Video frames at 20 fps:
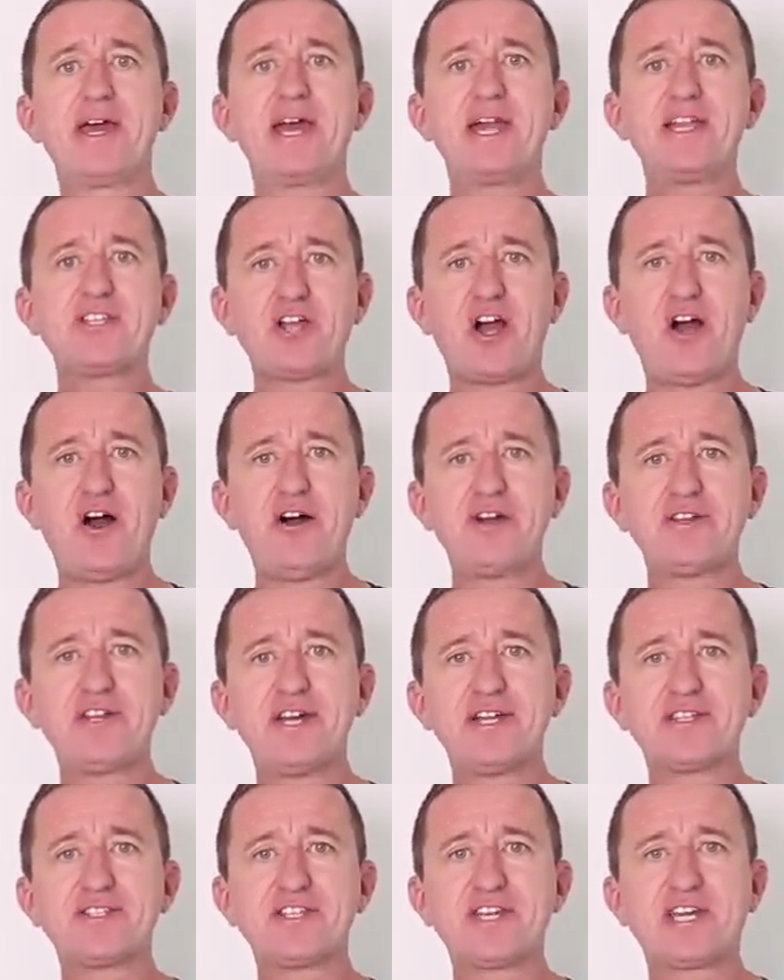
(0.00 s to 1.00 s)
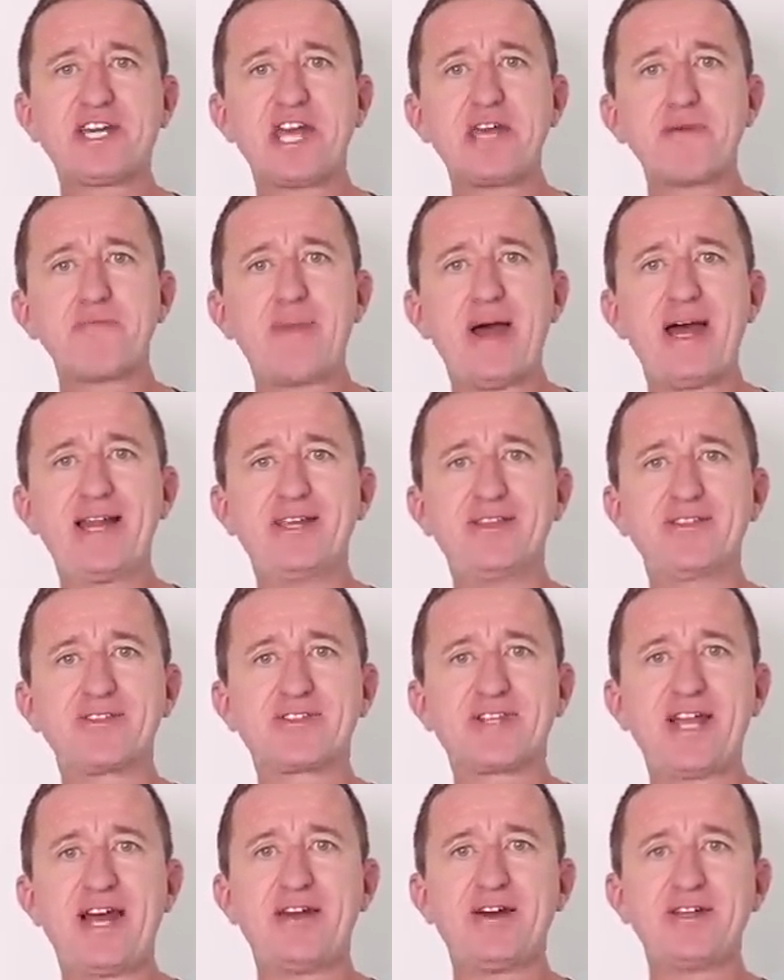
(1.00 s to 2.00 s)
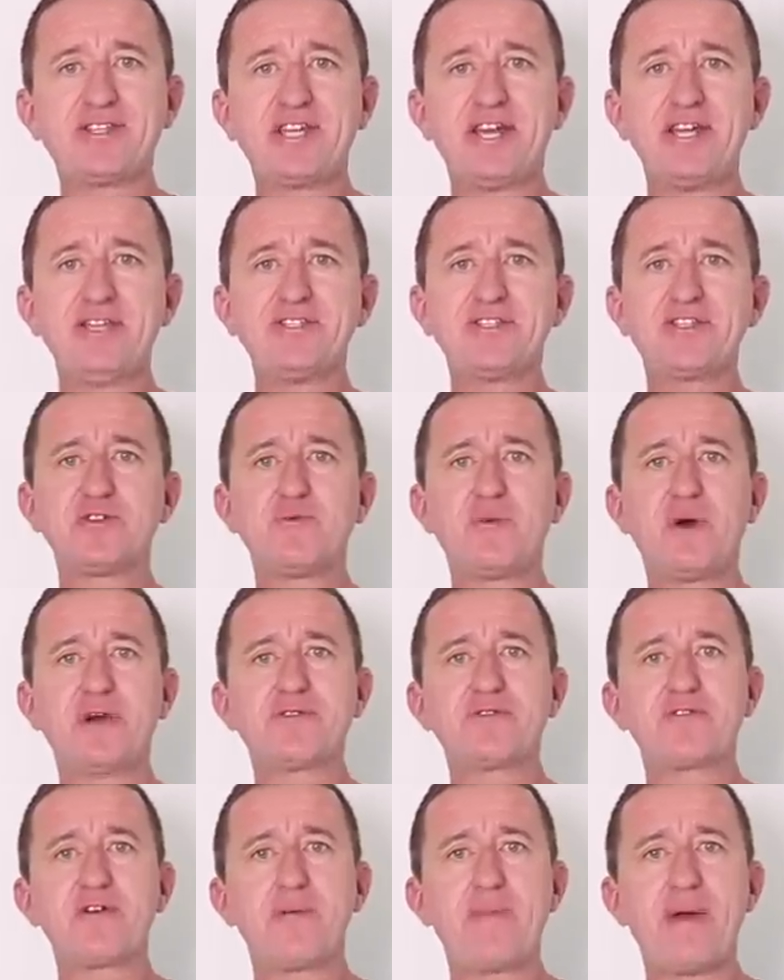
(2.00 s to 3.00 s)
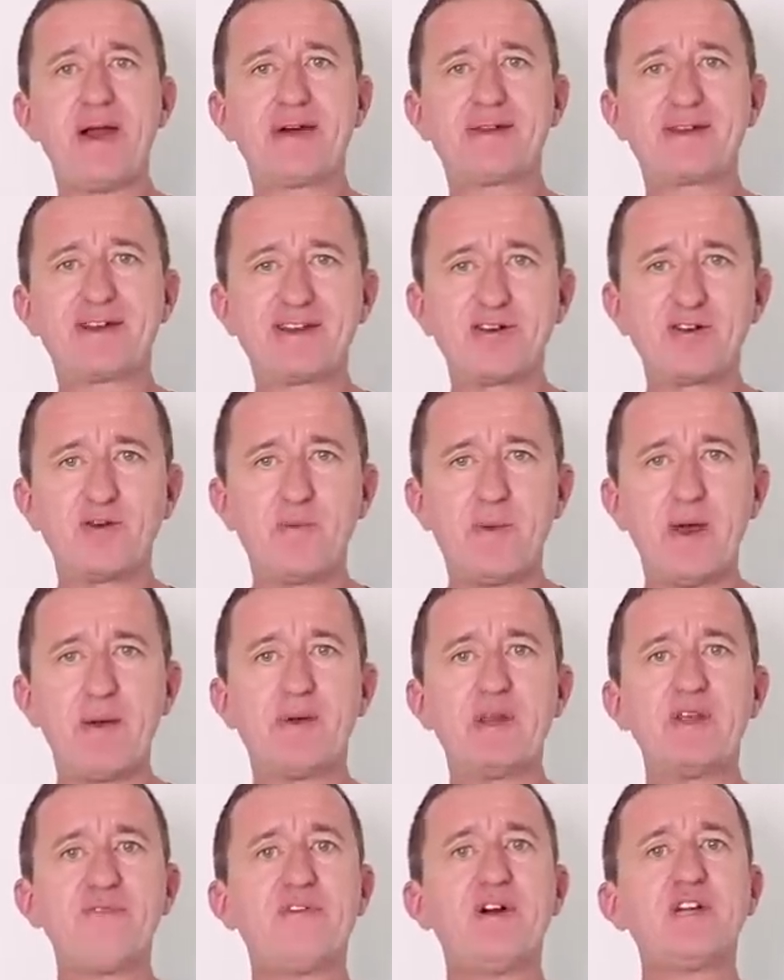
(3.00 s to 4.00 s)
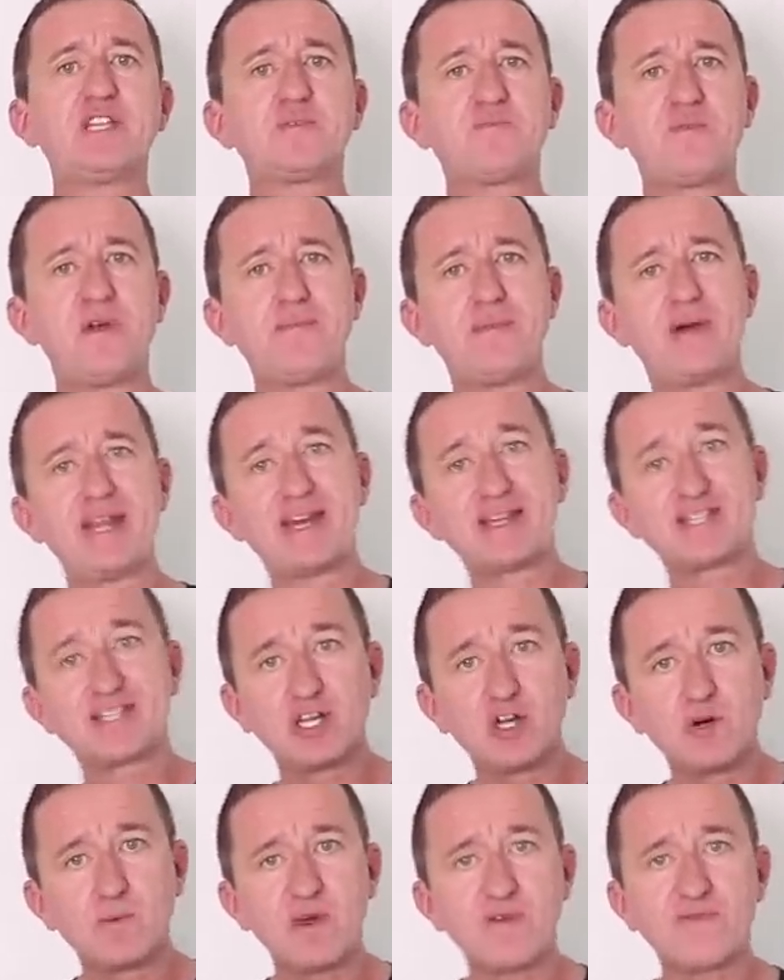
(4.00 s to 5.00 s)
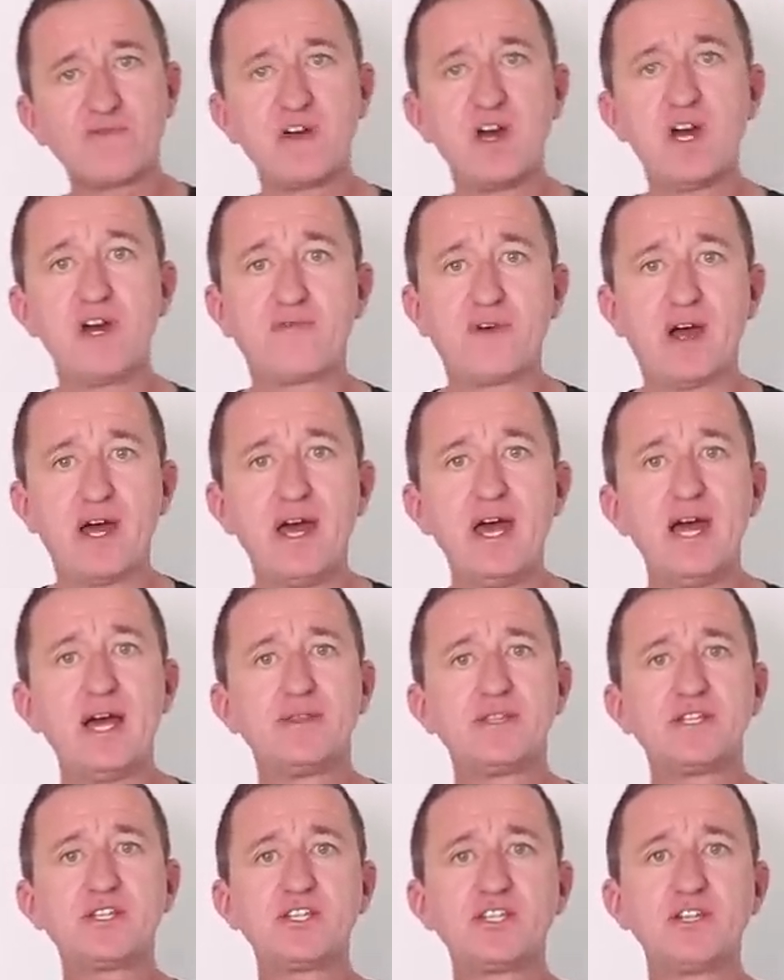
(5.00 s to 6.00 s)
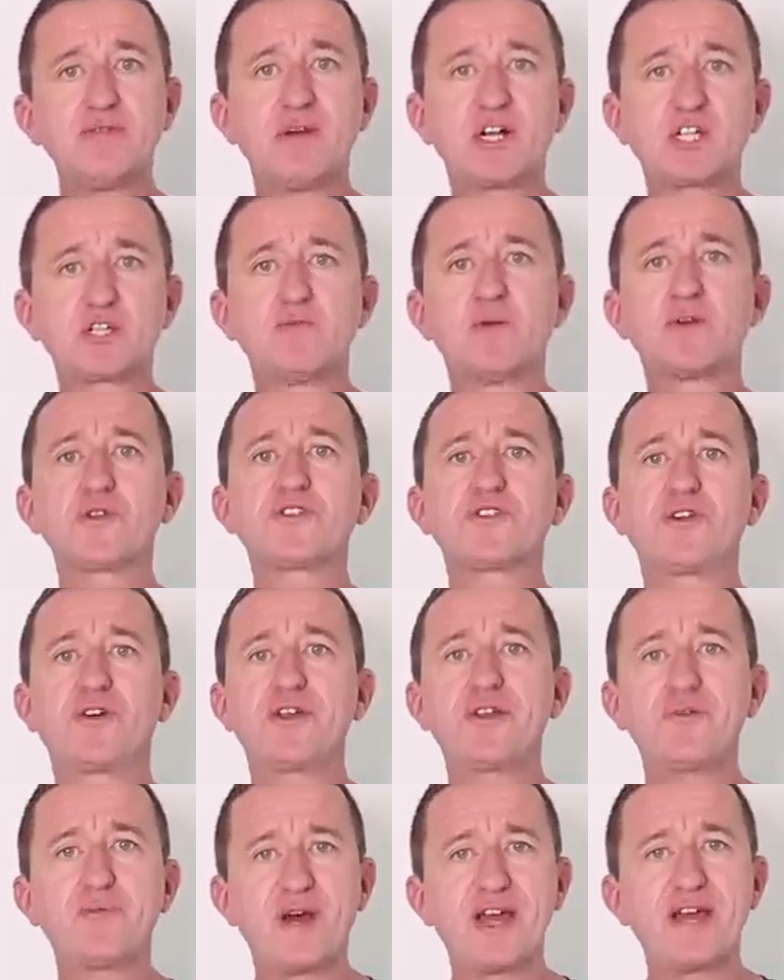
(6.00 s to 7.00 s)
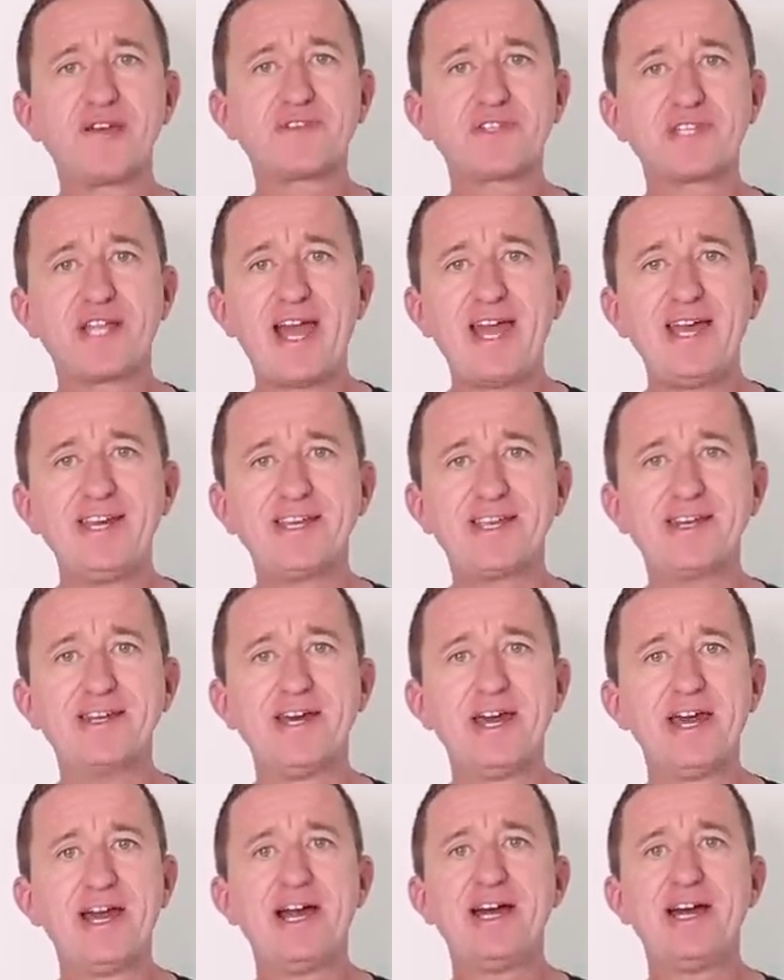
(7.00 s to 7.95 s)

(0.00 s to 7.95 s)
It's harder to keep balance and I tend to wander about a little bit, but if I spread my legs a little bit further, this is a much more solid way of standing.